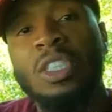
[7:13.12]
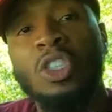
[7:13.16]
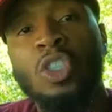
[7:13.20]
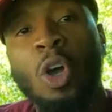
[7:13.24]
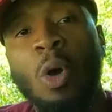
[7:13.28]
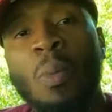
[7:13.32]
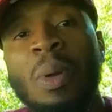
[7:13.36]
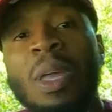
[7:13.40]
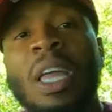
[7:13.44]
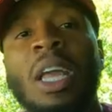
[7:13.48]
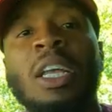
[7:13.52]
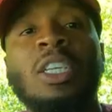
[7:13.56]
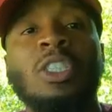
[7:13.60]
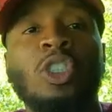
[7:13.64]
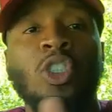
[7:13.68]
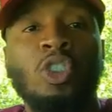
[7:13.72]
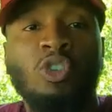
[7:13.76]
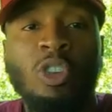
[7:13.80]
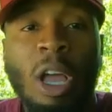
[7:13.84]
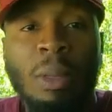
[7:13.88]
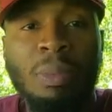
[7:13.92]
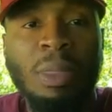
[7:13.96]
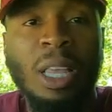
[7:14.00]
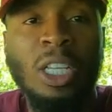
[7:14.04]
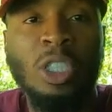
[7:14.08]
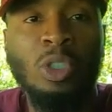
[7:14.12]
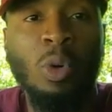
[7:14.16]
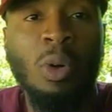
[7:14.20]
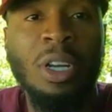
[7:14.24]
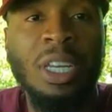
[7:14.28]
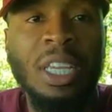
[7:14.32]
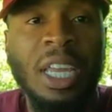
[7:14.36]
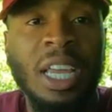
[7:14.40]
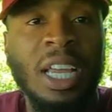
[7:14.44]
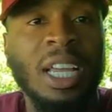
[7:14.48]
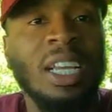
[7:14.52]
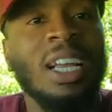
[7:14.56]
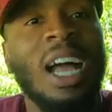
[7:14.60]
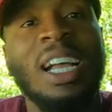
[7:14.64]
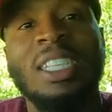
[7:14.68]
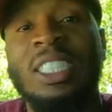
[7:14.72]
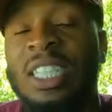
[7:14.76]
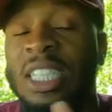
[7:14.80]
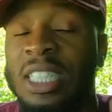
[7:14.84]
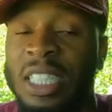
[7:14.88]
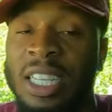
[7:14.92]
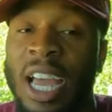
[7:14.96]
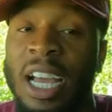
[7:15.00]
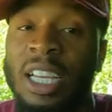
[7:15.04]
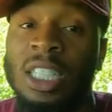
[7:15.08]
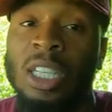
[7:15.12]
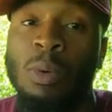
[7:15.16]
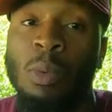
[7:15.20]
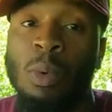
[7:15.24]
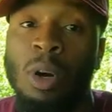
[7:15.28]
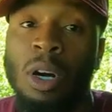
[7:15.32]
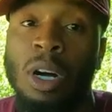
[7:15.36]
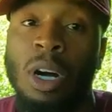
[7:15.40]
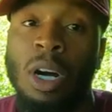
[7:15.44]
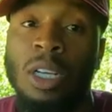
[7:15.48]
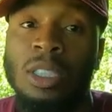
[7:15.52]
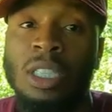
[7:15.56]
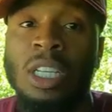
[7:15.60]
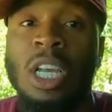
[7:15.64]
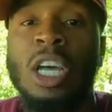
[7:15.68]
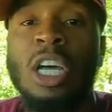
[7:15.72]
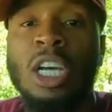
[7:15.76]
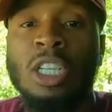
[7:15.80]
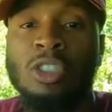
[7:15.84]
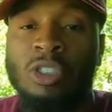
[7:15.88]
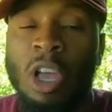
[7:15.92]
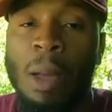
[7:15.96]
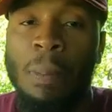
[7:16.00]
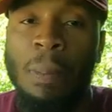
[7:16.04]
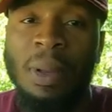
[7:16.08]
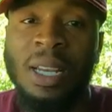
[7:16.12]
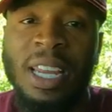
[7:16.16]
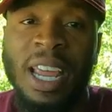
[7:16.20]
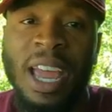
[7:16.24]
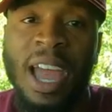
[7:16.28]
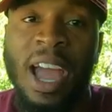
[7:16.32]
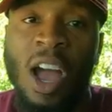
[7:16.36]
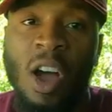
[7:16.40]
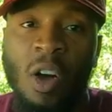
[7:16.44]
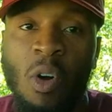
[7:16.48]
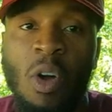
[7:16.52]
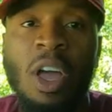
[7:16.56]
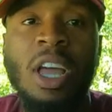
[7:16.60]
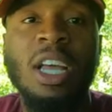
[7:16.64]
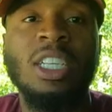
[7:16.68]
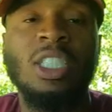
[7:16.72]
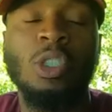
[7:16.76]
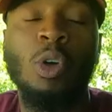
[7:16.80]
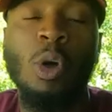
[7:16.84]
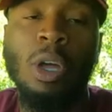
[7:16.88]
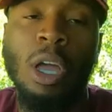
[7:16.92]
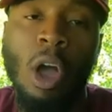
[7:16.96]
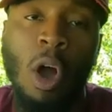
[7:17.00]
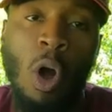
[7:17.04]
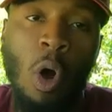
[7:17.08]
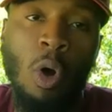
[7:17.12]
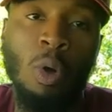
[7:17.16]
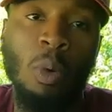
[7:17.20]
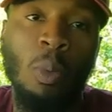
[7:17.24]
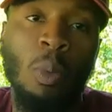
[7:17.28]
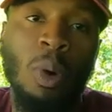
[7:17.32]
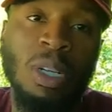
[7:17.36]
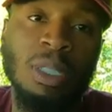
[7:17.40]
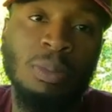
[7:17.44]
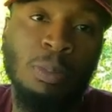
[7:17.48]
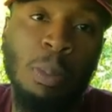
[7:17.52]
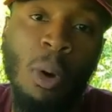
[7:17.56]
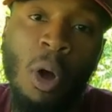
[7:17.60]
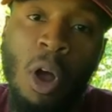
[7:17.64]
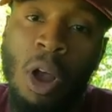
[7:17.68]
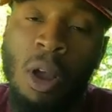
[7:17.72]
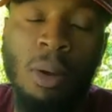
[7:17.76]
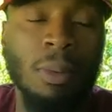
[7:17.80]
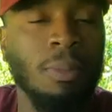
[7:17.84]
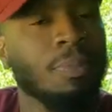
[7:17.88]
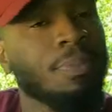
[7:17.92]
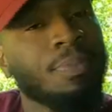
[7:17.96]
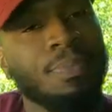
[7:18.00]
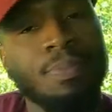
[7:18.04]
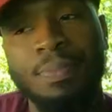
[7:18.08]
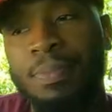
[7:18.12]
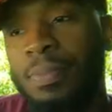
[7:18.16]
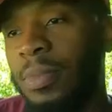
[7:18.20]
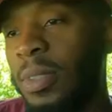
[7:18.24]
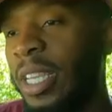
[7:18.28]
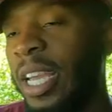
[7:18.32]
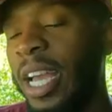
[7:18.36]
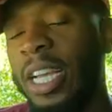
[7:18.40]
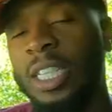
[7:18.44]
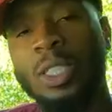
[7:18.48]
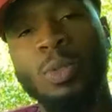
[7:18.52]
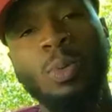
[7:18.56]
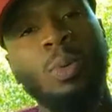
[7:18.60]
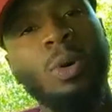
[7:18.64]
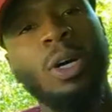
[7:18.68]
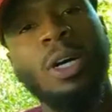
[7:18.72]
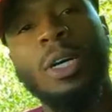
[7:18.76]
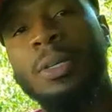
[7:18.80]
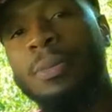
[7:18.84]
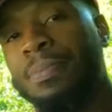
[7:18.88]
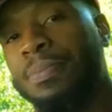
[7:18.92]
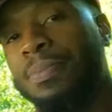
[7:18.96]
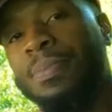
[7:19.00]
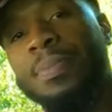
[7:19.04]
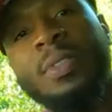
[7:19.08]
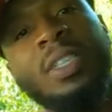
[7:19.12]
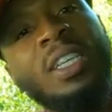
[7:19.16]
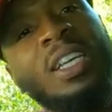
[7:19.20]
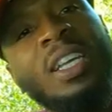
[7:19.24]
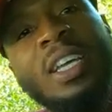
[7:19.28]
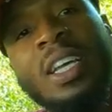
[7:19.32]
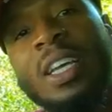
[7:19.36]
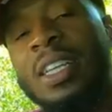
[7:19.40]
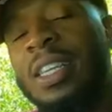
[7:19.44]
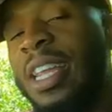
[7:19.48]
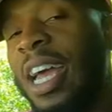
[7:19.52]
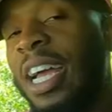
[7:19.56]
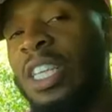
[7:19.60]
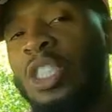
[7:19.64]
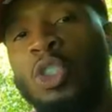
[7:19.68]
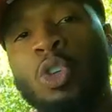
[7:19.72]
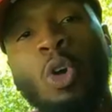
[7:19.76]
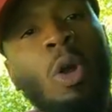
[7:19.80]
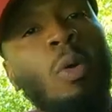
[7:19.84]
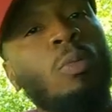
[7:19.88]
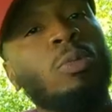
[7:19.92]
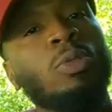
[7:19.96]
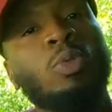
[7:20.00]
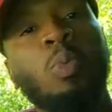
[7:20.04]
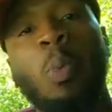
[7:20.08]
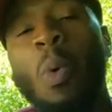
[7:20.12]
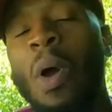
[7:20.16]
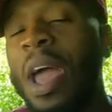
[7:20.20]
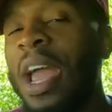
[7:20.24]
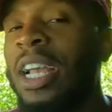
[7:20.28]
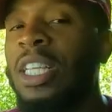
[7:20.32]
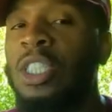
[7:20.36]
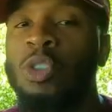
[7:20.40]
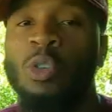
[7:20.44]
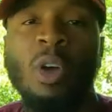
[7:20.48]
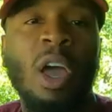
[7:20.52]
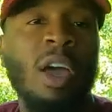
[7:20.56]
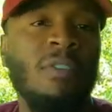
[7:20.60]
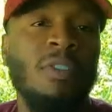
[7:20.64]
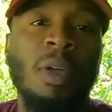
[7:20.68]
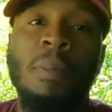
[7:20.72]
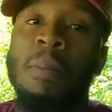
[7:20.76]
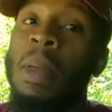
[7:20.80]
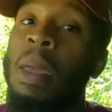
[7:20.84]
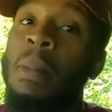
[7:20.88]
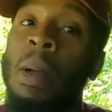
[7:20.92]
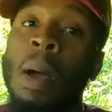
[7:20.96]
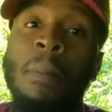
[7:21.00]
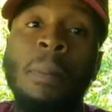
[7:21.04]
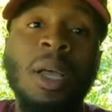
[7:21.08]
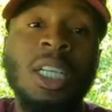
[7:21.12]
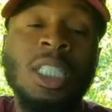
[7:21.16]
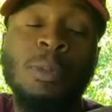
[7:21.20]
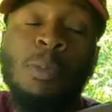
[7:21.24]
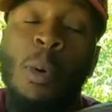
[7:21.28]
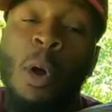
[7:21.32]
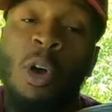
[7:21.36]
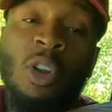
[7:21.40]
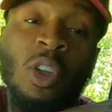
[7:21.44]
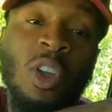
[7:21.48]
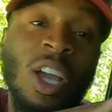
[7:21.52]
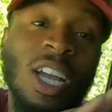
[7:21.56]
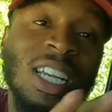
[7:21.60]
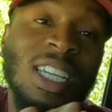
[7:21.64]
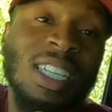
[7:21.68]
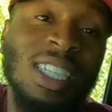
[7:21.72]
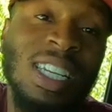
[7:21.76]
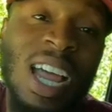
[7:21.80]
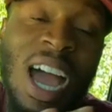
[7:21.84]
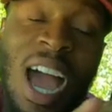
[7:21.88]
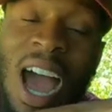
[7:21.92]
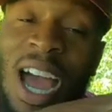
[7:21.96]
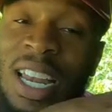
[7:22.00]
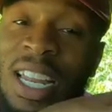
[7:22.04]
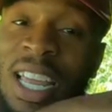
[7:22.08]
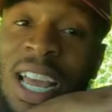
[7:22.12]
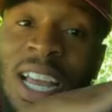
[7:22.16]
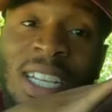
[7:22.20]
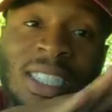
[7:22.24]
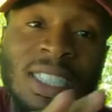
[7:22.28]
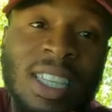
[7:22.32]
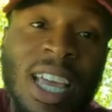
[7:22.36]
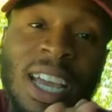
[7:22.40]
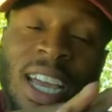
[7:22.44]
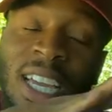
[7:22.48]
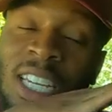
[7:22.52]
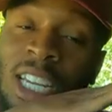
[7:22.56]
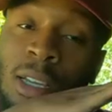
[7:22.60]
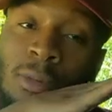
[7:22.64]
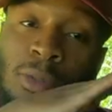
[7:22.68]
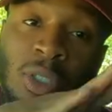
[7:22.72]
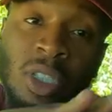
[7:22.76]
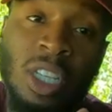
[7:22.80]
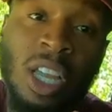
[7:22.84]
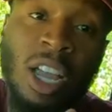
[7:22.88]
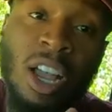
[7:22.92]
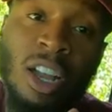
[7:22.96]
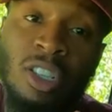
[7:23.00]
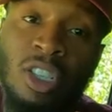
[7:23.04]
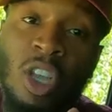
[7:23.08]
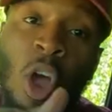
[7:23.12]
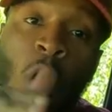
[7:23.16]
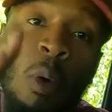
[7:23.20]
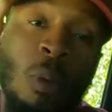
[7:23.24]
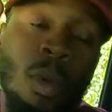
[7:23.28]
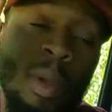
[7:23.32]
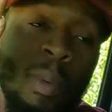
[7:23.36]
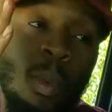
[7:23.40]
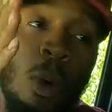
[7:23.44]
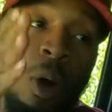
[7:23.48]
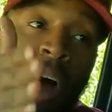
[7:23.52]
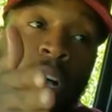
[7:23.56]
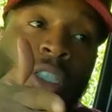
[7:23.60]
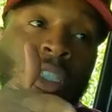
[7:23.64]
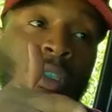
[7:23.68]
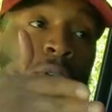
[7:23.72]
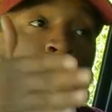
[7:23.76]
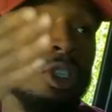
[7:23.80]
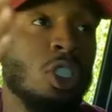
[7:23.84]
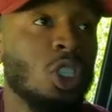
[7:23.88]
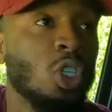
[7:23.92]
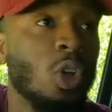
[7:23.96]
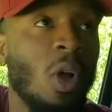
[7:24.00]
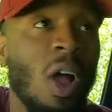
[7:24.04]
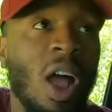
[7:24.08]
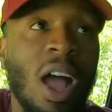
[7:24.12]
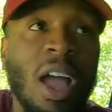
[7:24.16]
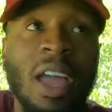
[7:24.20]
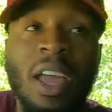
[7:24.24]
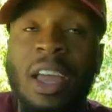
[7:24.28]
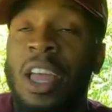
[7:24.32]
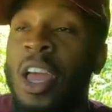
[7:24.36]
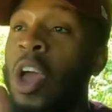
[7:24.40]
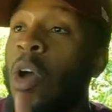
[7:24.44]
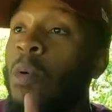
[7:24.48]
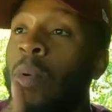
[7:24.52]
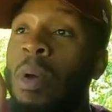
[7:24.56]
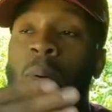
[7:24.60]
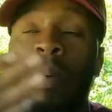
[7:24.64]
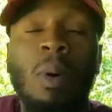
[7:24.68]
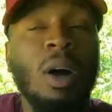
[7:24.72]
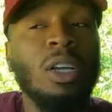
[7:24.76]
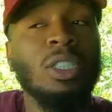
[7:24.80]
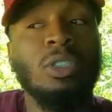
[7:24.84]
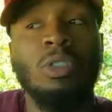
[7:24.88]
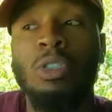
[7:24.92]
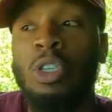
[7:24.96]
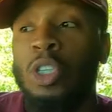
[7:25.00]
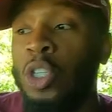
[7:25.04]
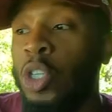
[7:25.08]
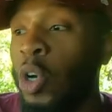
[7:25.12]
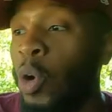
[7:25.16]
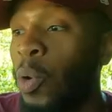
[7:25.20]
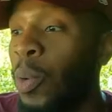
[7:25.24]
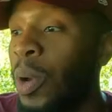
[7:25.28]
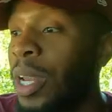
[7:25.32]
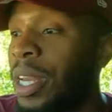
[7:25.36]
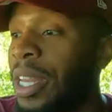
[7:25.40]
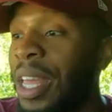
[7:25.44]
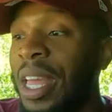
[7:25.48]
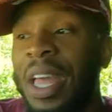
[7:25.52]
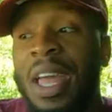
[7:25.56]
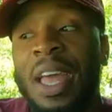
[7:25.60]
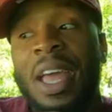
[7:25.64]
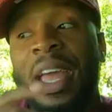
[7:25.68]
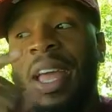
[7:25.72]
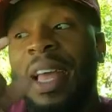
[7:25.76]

so we can strap that joint in, and just in case it was, strap it down so it can hold in one part. Guess what? That joint was way too heavy. Me and my business partner could not take it upstairs. We was gonna try it, we was gonna do it.